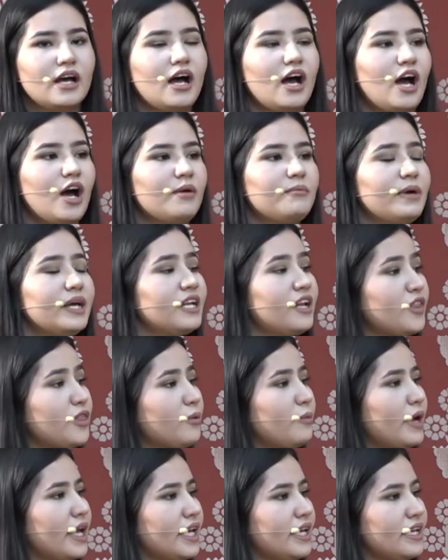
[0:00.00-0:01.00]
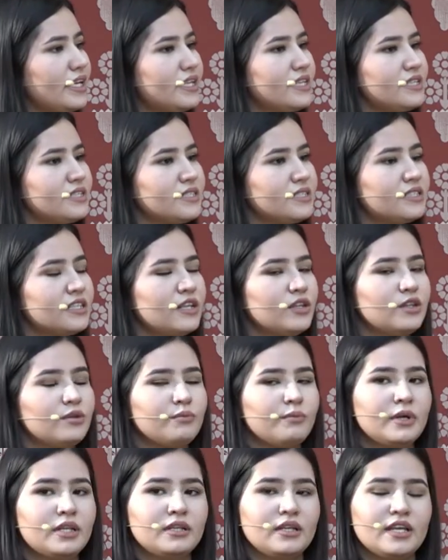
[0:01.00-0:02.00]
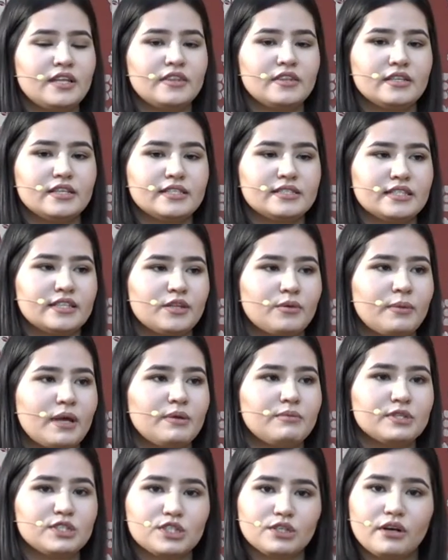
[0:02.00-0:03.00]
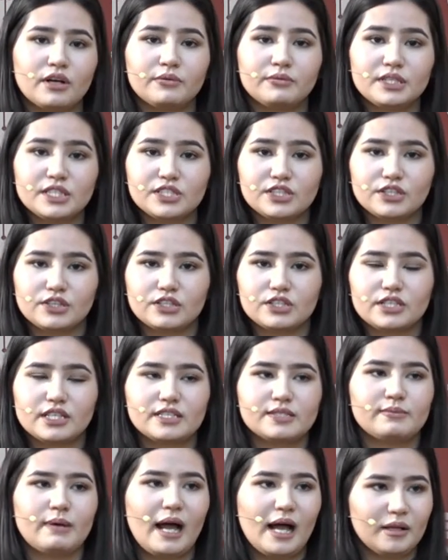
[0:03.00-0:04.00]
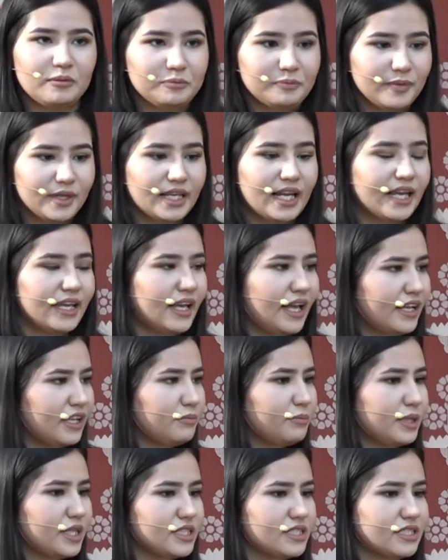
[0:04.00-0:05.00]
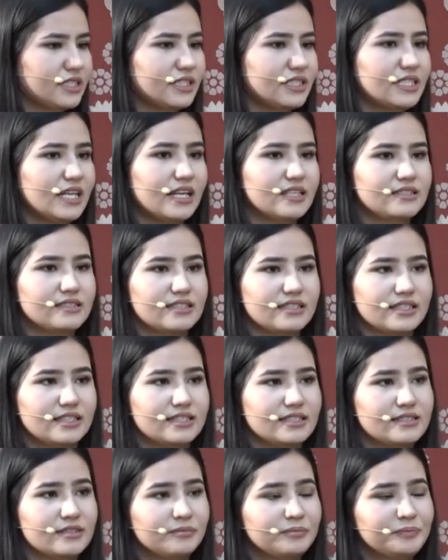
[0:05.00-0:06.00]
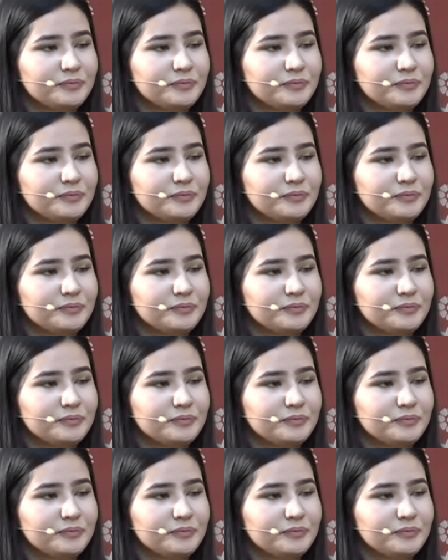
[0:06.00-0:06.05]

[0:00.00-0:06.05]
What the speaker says: Another way is in the way we do our research as well, and I can personally attest to this.